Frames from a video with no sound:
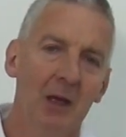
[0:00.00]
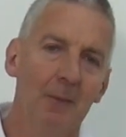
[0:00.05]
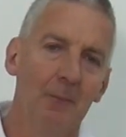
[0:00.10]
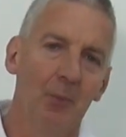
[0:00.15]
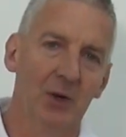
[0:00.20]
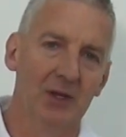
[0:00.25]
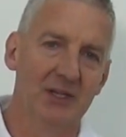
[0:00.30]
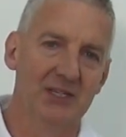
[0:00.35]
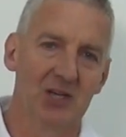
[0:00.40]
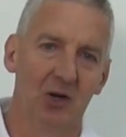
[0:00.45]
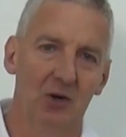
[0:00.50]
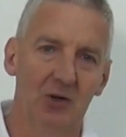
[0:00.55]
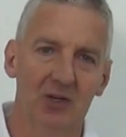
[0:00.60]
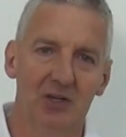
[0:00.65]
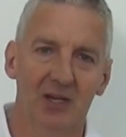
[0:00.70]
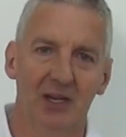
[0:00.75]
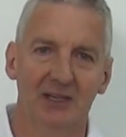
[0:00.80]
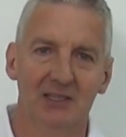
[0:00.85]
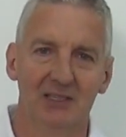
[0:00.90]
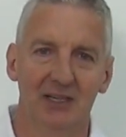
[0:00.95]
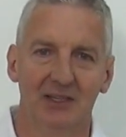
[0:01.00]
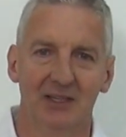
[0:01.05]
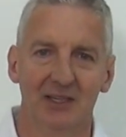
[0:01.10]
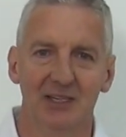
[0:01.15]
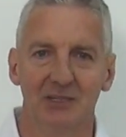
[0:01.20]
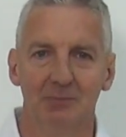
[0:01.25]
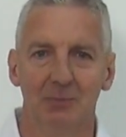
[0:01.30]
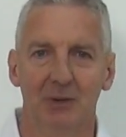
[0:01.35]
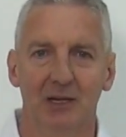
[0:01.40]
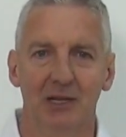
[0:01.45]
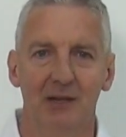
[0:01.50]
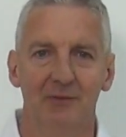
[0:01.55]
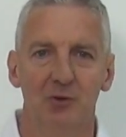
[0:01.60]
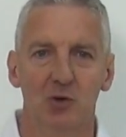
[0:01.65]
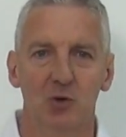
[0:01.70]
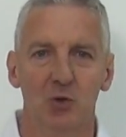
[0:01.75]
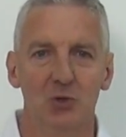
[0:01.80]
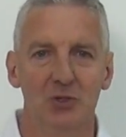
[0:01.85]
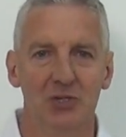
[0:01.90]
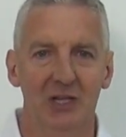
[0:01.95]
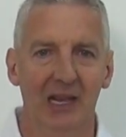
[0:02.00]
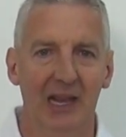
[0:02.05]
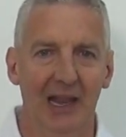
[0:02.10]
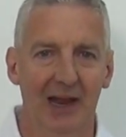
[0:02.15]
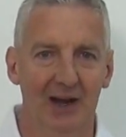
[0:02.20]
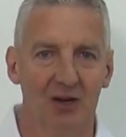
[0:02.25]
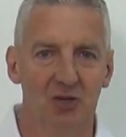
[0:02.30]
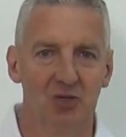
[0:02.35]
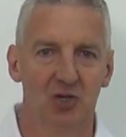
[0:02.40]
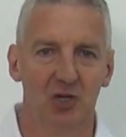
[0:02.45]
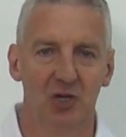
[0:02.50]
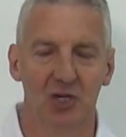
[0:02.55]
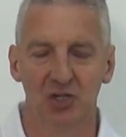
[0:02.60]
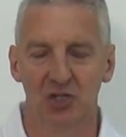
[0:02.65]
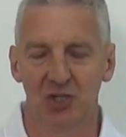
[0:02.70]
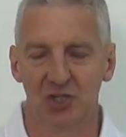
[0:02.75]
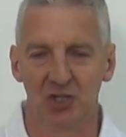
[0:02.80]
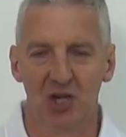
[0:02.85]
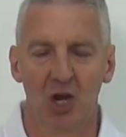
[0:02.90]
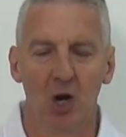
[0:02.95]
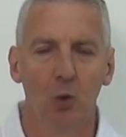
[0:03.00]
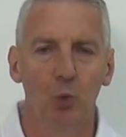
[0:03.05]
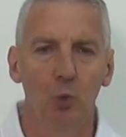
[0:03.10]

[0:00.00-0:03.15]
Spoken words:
but in certain things like this, particularly if you're using larger dishes,